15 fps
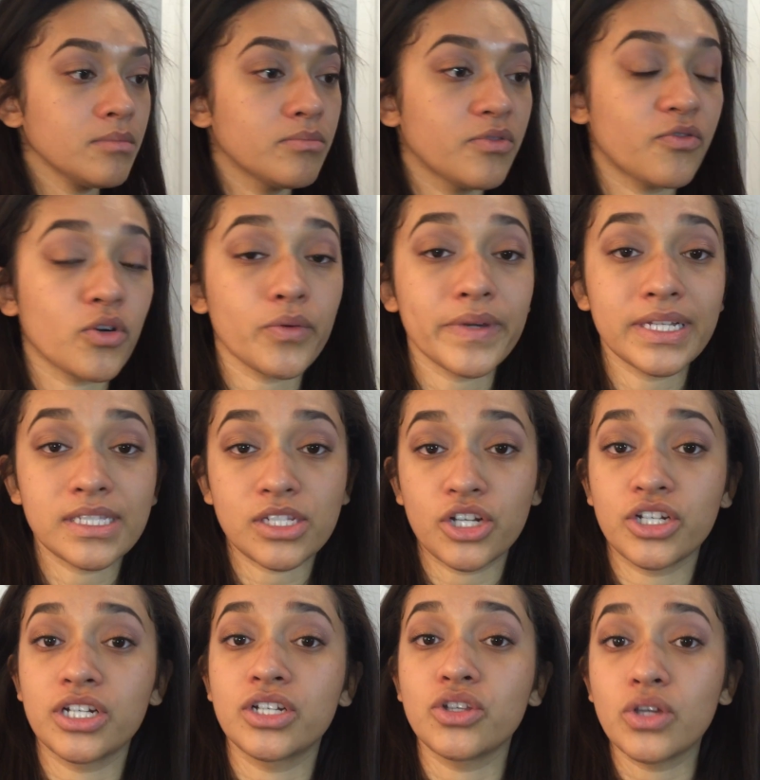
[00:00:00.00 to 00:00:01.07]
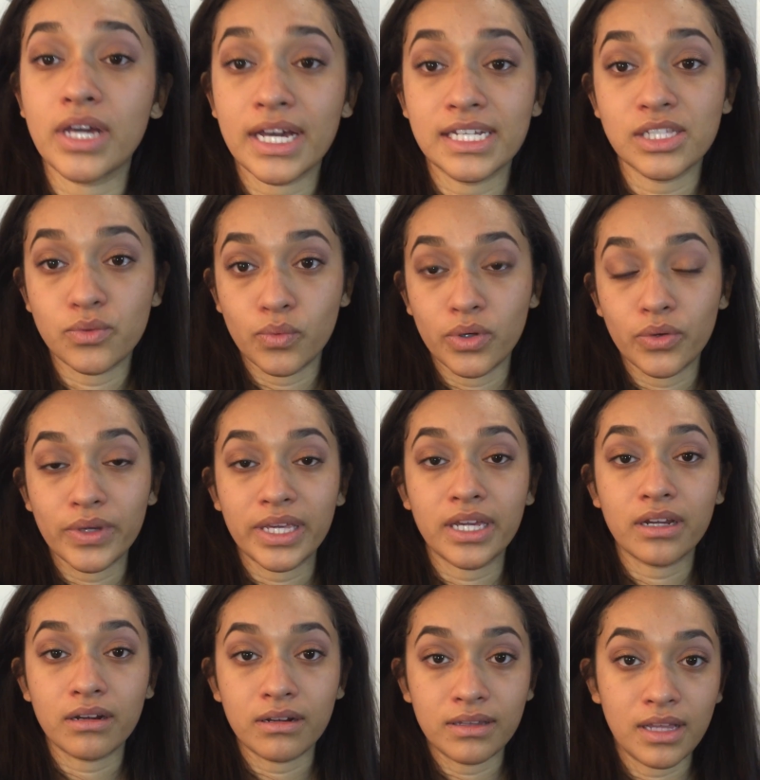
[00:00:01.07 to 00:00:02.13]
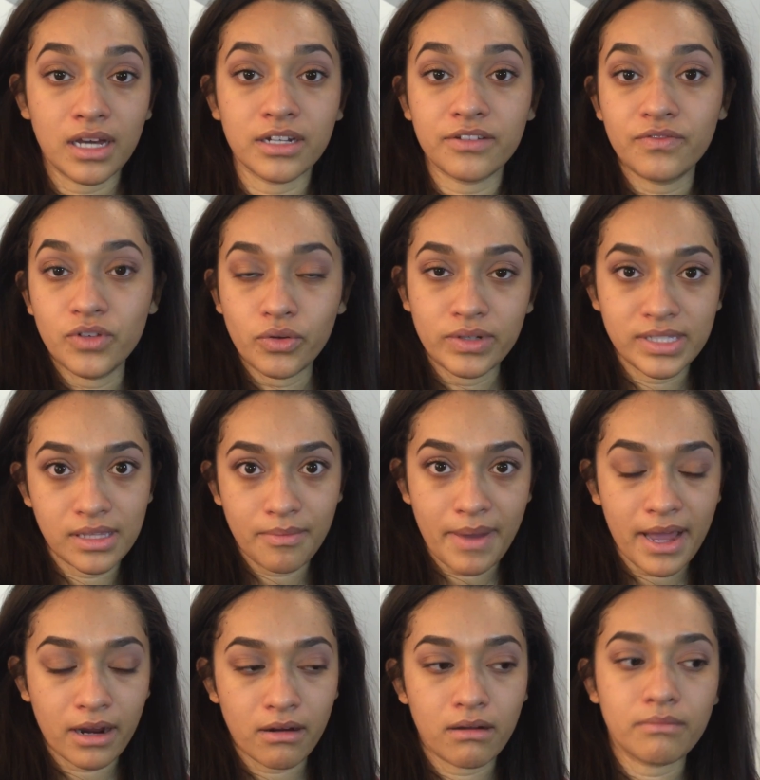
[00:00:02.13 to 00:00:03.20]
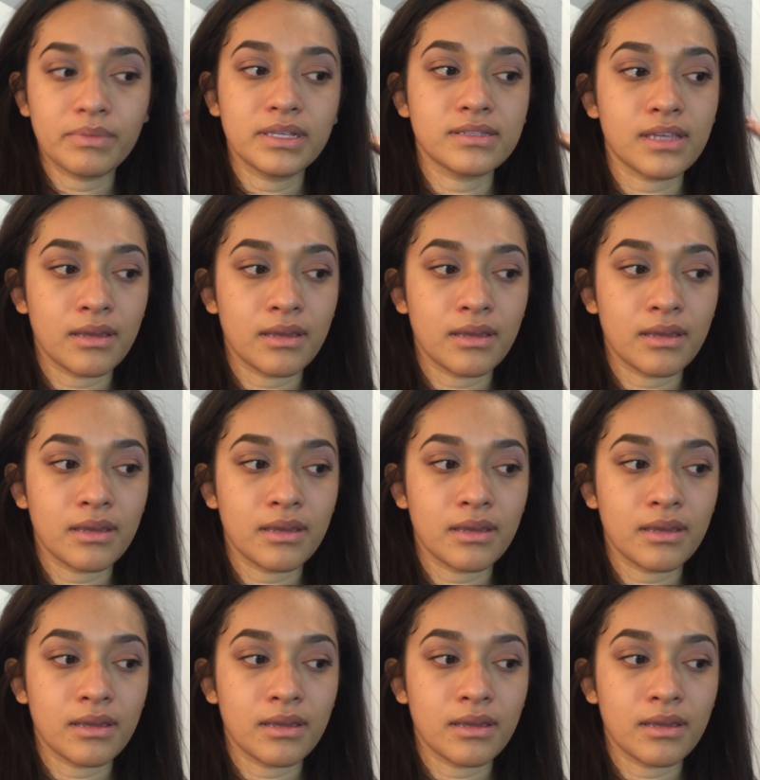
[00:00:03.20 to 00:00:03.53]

before we get started, you guys will hear a lot of noise in the background because